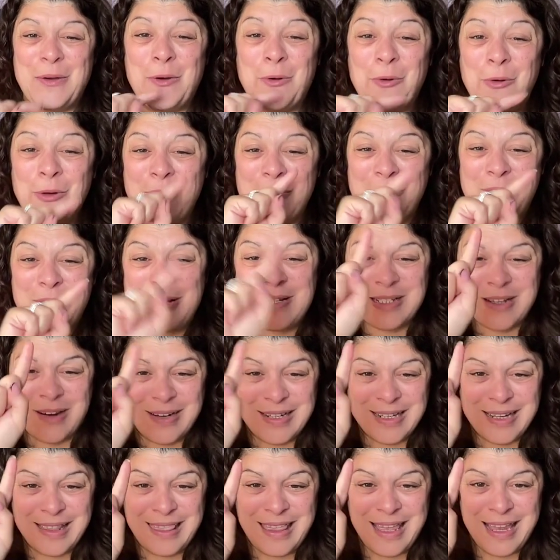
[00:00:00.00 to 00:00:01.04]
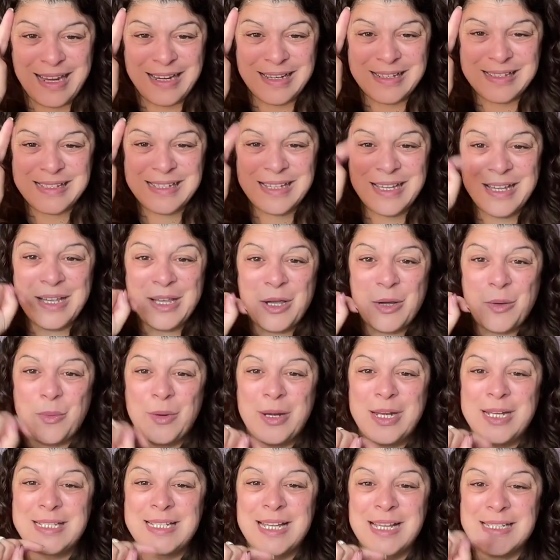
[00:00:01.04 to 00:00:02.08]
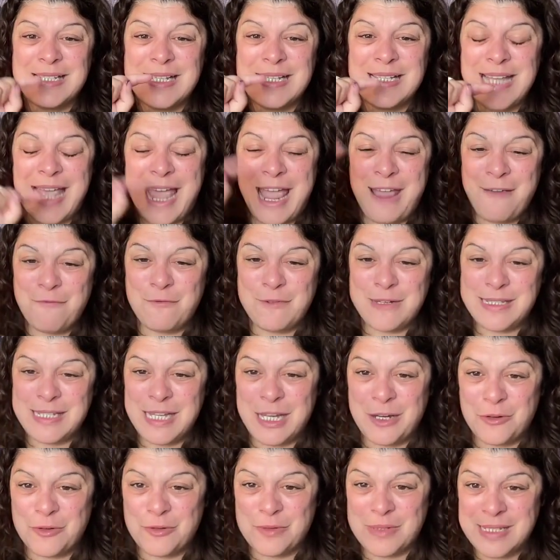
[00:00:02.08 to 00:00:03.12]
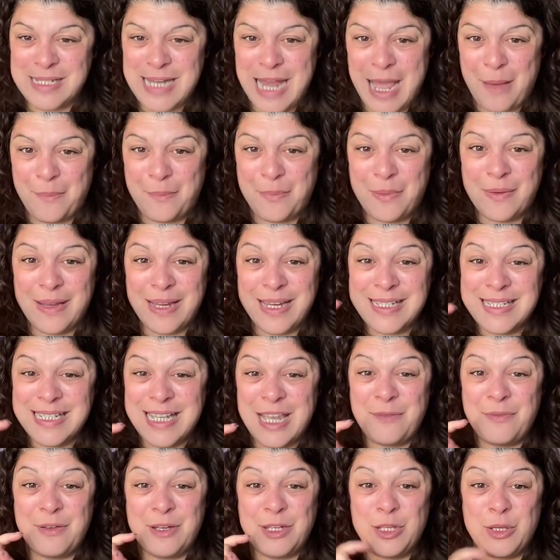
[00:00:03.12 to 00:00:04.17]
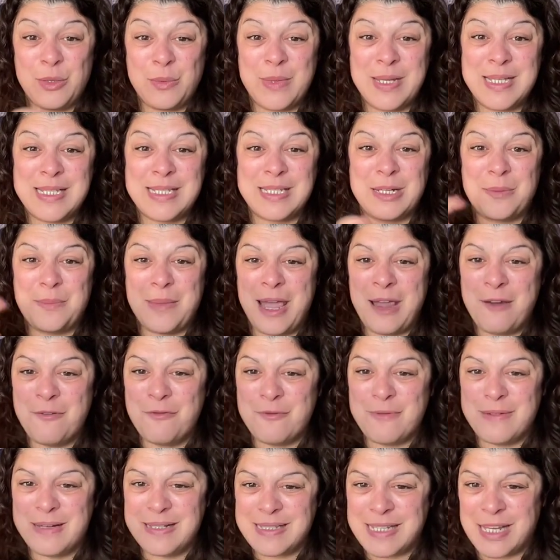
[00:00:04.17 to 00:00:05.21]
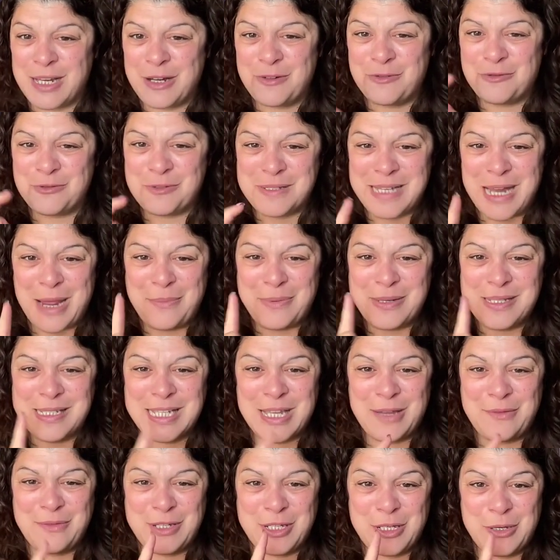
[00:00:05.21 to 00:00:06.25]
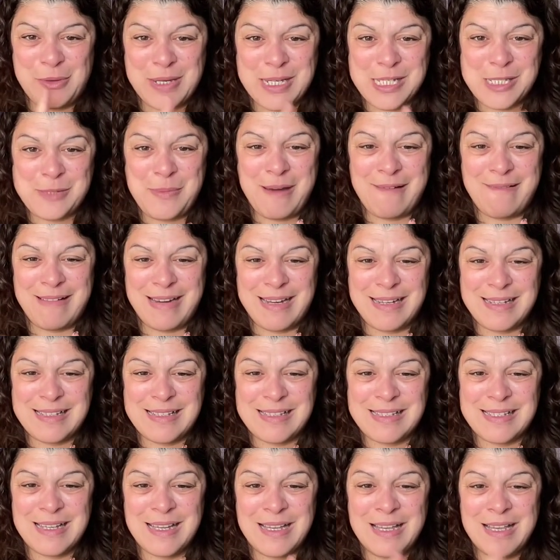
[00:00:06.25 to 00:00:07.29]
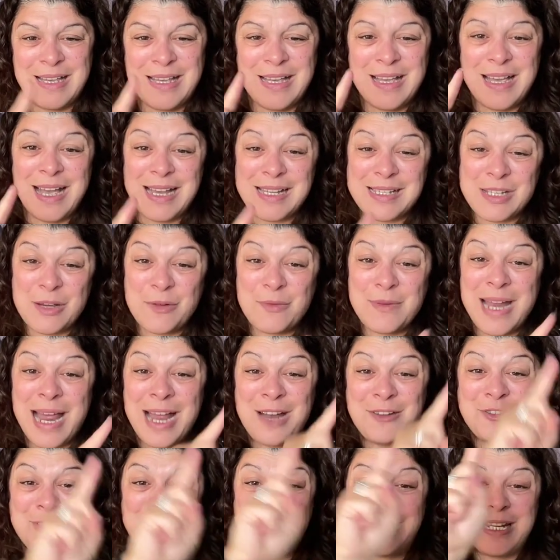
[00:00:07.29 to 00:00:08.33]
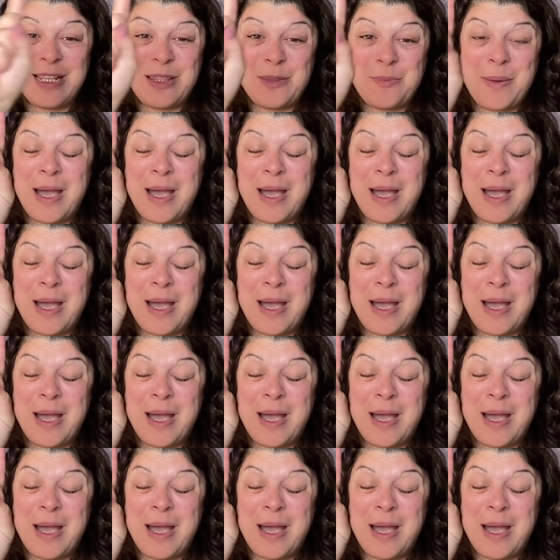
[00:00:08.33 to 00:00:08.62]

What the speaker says: all of those kind of things, what it does is every single step is giving you wisdom. Every single step is giving you experience. And so naturally, the